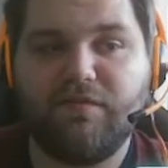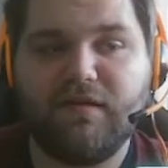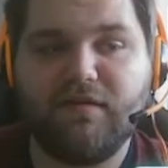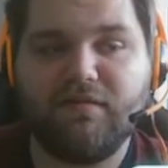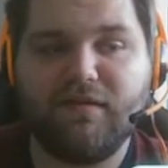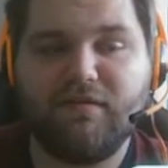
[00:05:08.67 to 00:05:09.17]

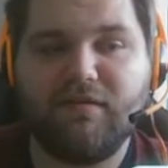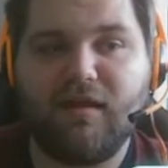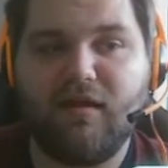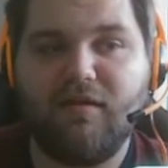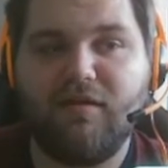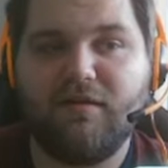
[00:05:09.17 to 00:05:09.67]
things that
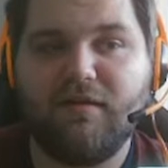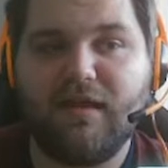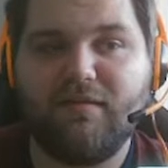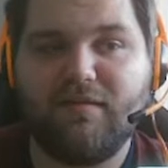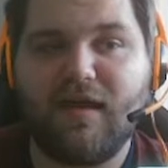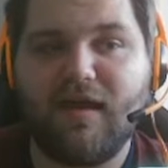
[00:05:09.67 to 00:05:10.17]
are not
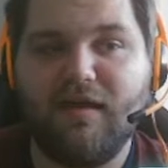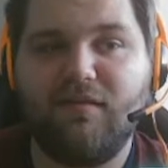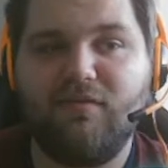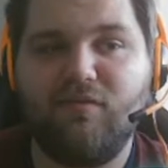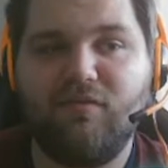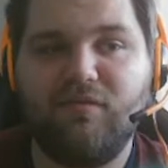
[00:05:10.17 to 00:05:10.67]
ace high,
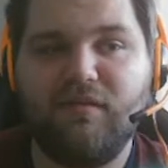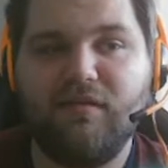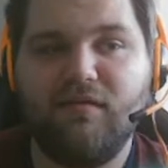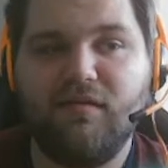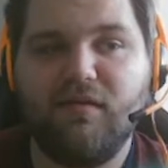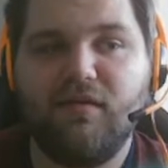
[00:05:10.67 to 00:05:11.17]
as you see.